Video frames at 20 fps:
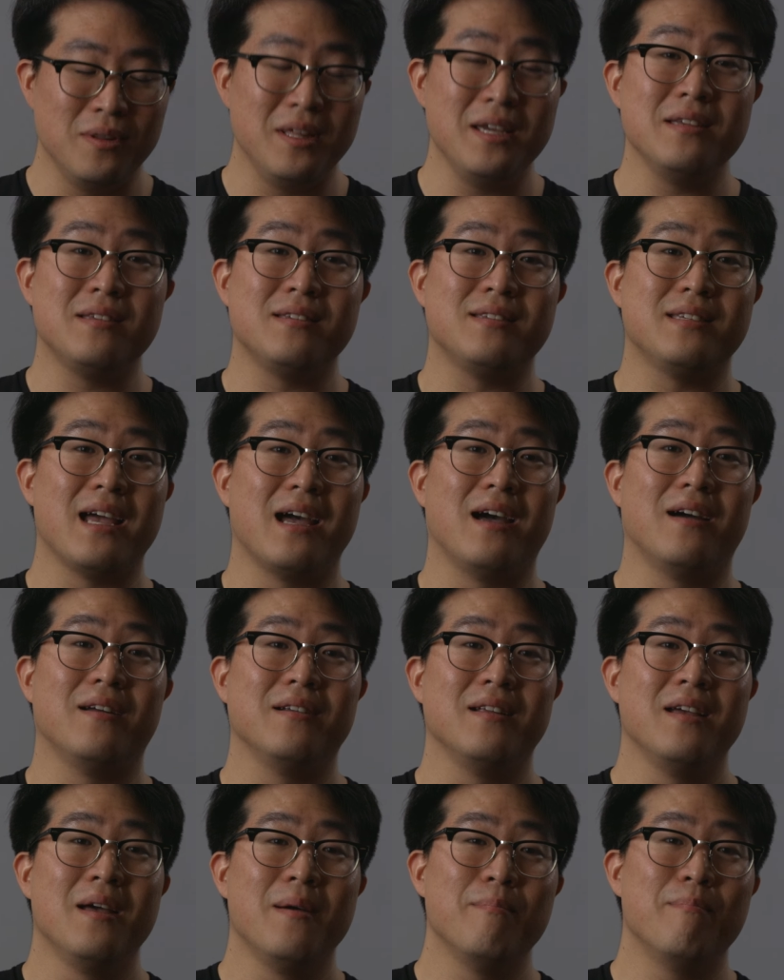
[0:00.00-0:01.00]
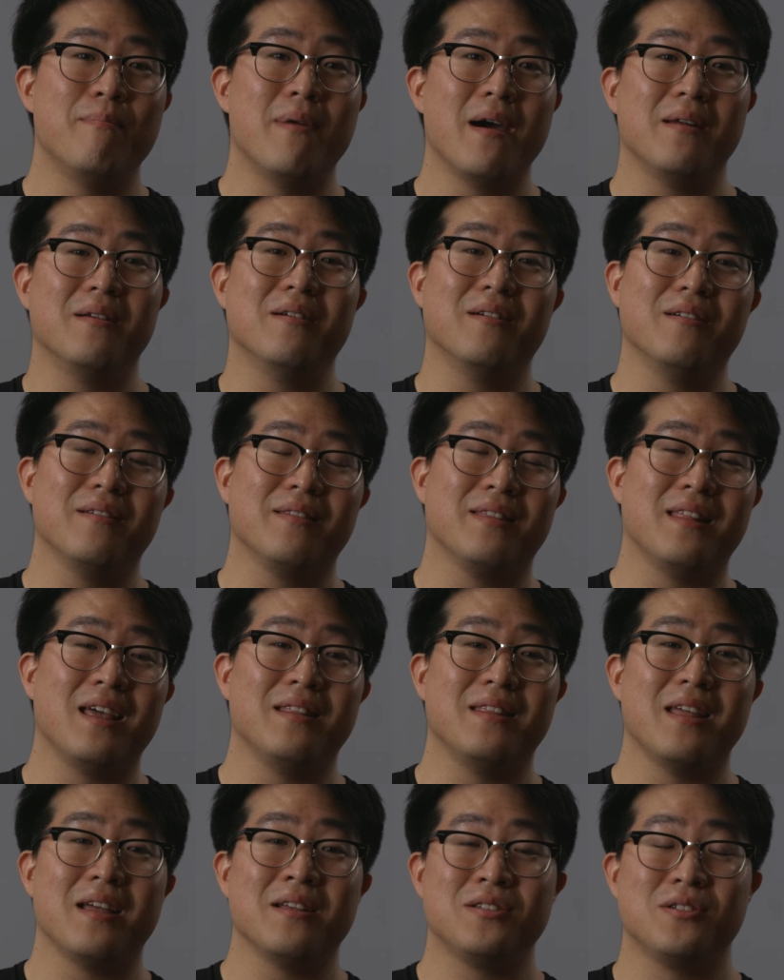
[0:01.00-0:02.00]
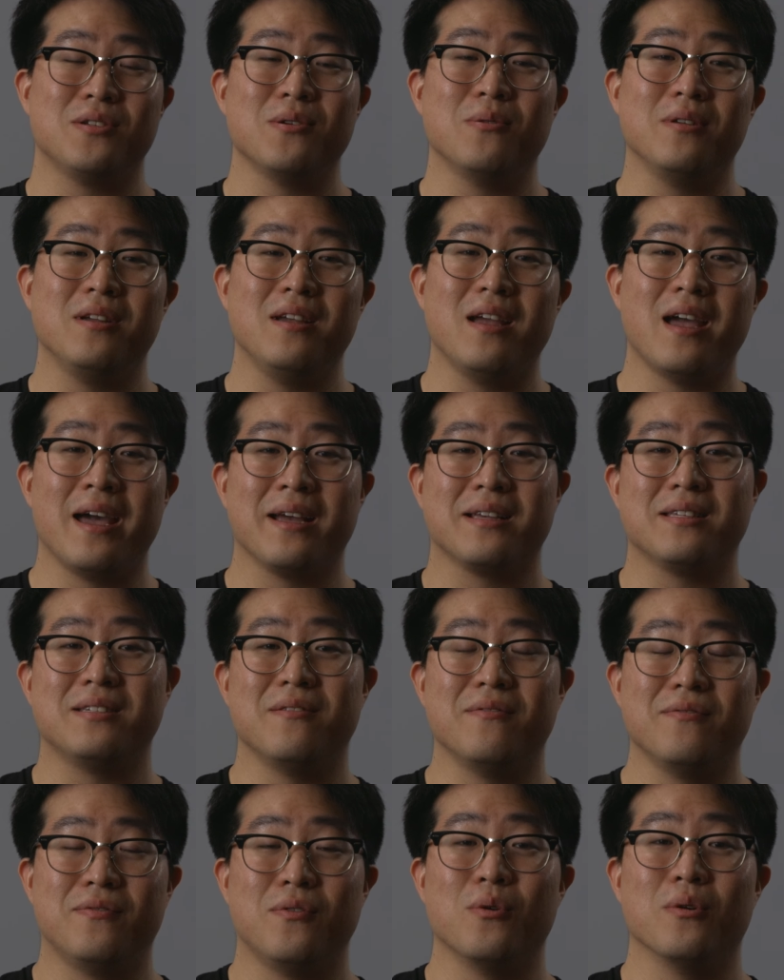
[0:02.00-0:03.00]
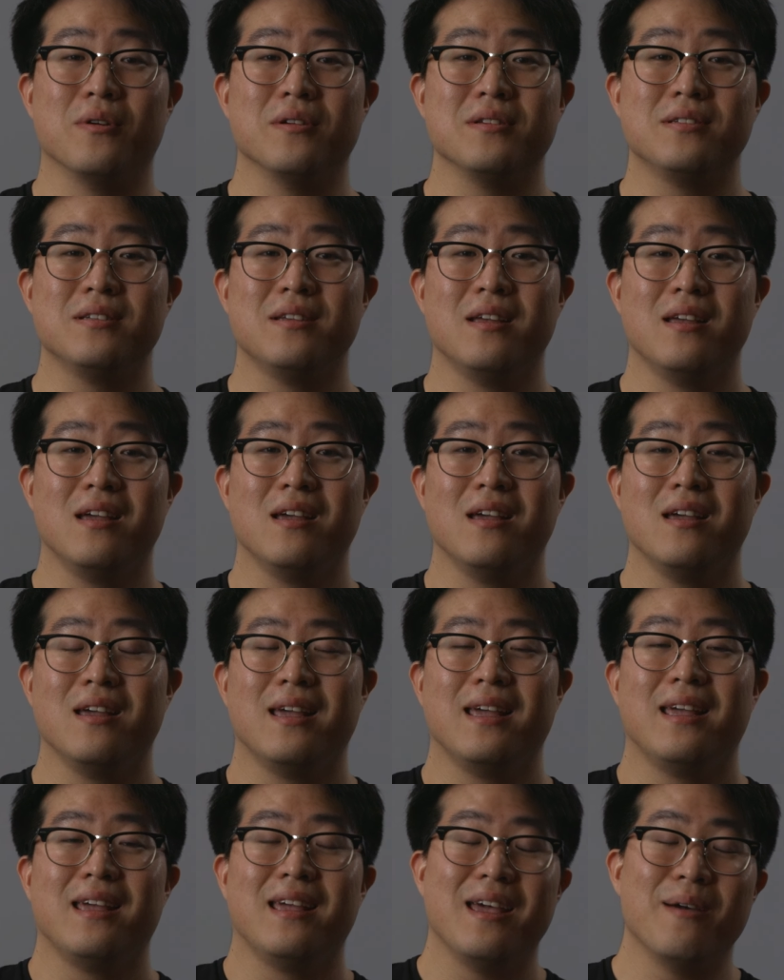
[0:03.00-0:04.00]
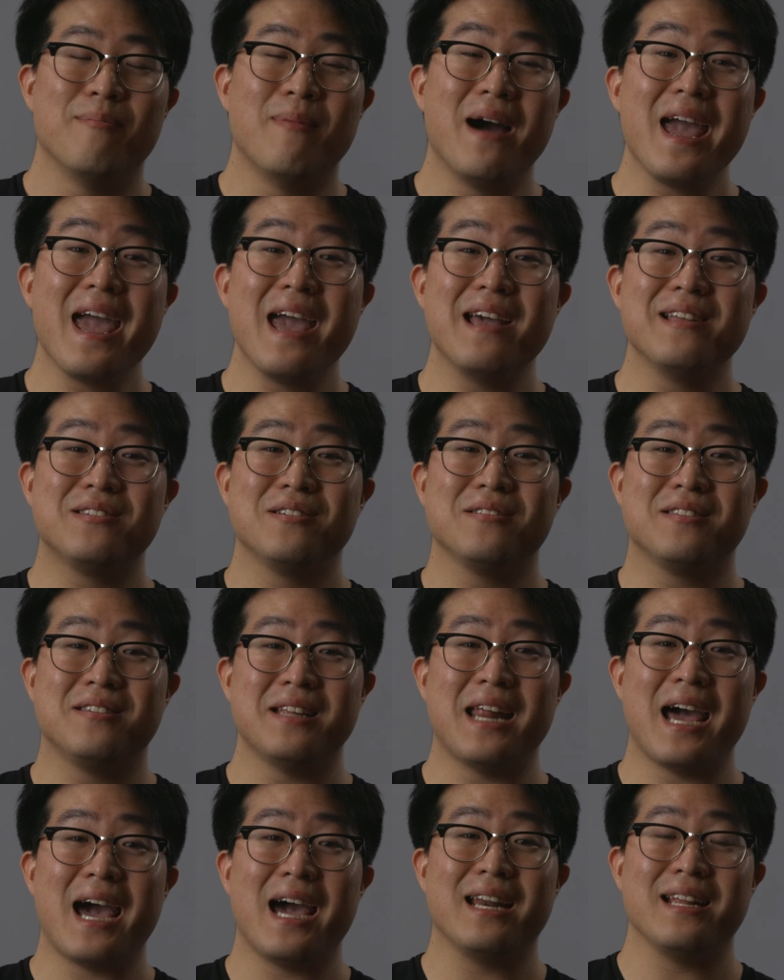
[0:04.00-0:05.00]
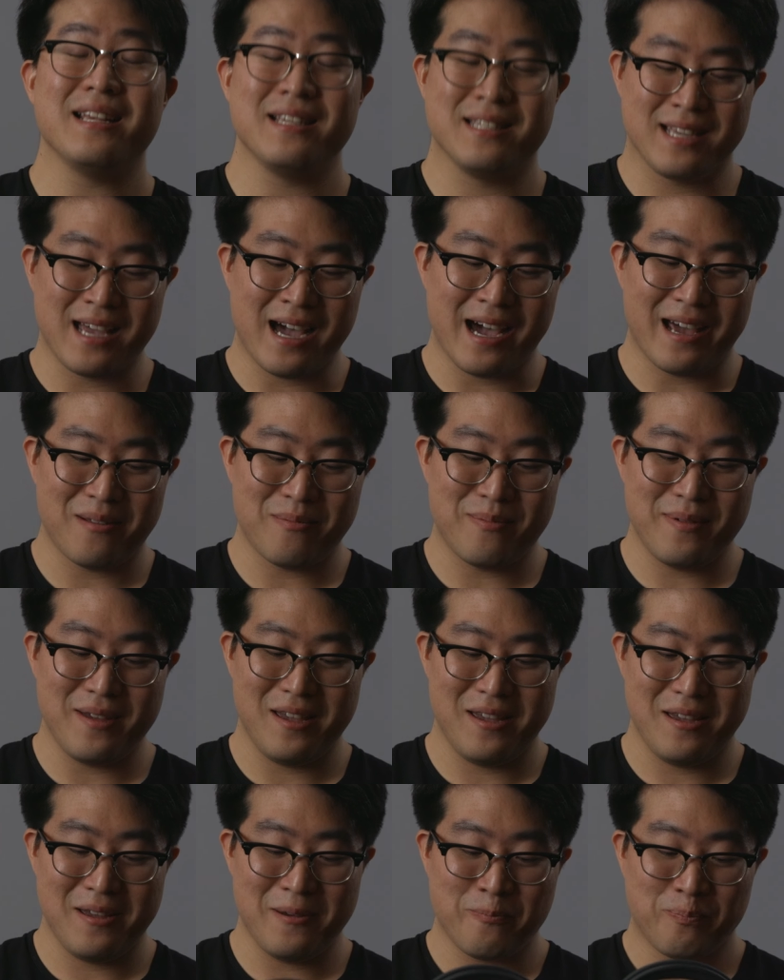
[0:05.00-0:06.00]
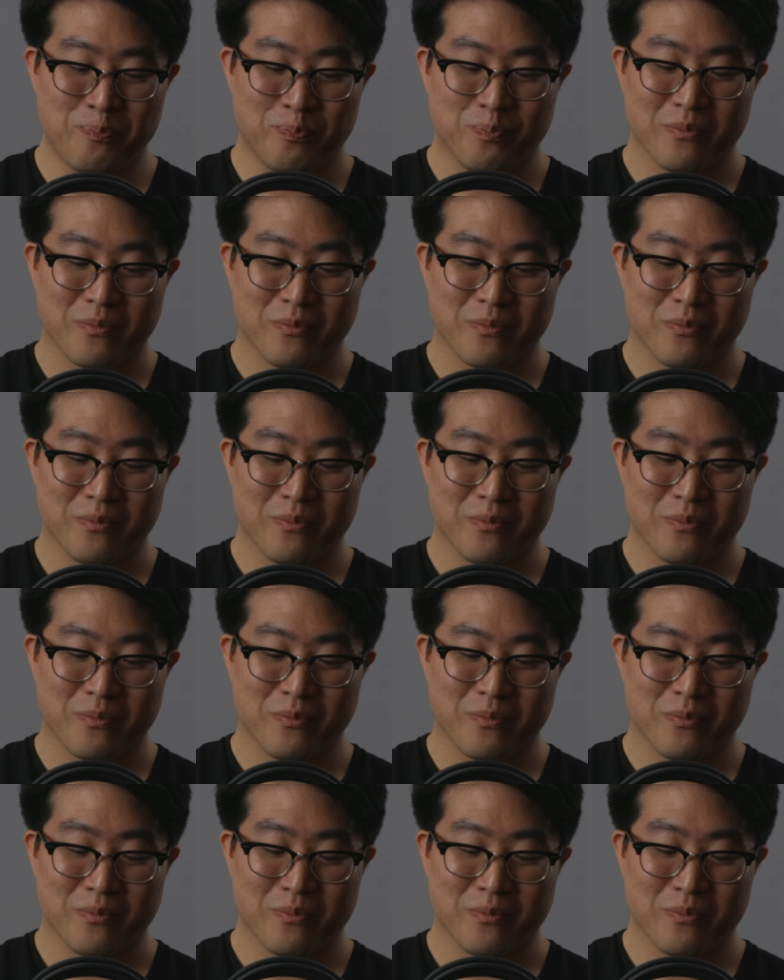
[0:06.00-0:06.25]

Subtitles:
these sound better than the Sony XM4s? And my answer to that is gotta be